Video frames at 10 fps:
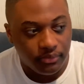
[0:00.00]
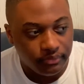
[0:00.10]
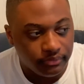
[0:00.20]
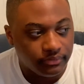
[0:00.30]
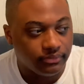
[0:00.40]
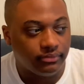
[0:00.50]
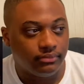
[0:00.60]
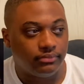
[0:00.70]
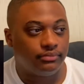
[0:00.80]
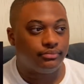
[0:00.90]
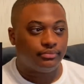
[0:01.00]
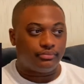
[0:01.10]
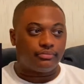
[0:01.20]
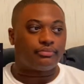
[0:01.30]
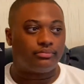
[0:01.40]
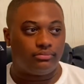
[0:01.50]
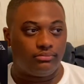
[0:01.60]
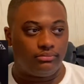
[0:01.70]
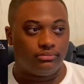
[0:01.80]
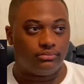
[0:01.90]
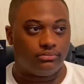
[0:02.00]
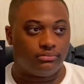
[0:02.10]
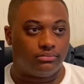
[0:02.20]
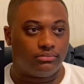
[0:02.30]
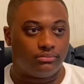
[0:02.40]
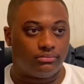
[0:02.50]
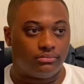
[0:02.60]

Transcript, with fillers: Hey, hey Patrick, you feel like you read a mean poem.